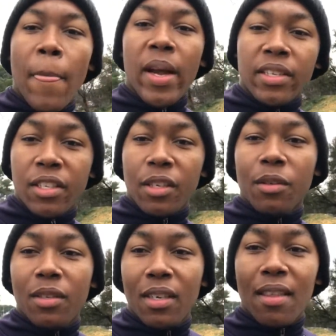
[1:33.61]

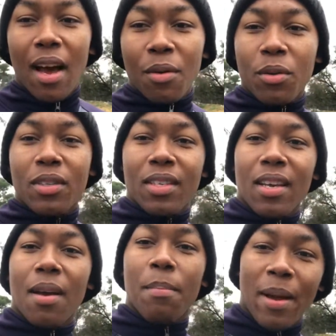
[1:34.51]
CUT, they are not
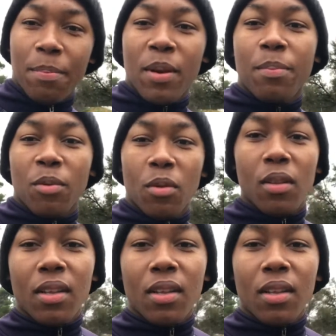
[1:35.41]
bad people,